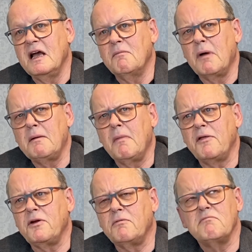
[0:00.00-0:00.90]
My
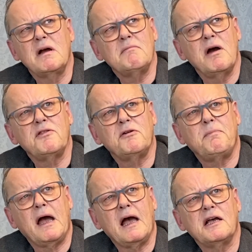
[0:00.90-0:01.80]
mother
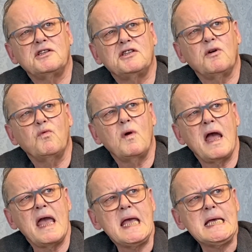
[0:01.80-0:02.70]
passed
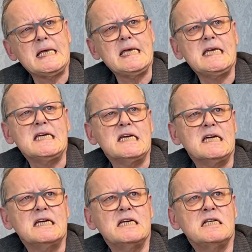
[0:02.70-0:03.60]
away
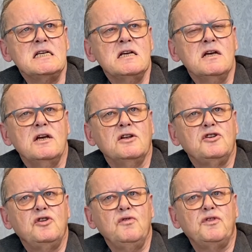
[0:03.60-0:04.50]
in
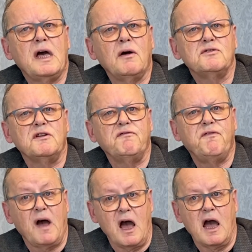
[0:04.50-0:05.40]

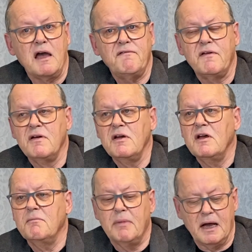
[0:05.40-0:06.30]
2005.
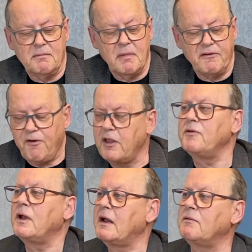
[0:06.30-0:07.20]
But my
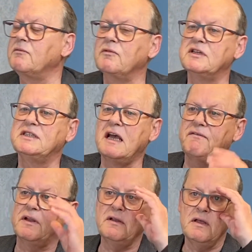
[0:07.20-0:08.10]
father, when I was
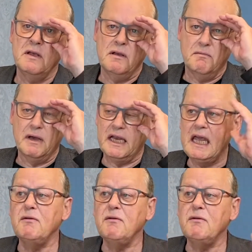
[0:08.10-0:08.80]
7, but he